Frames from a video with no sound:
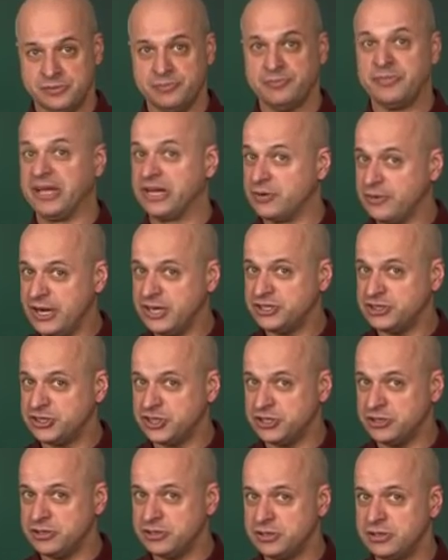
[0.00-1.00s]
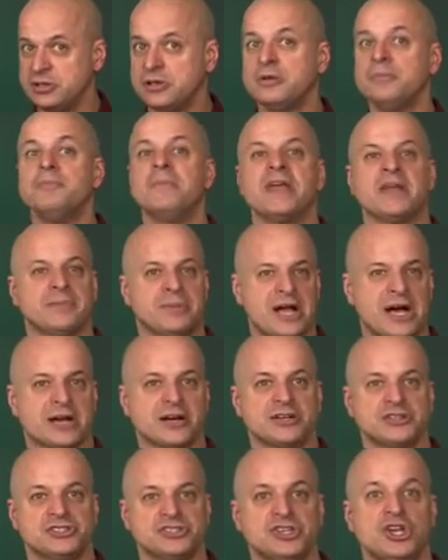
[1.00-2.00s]
big question, beta
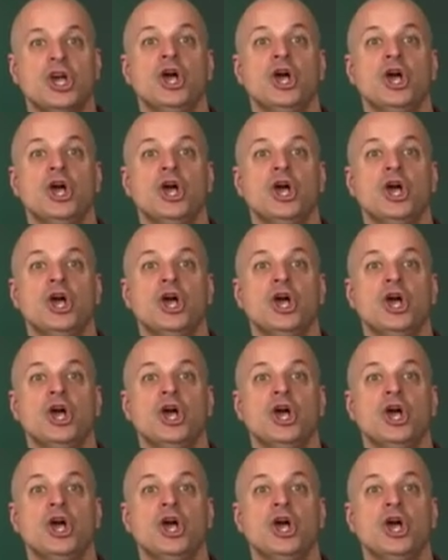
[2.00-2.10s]
blockers,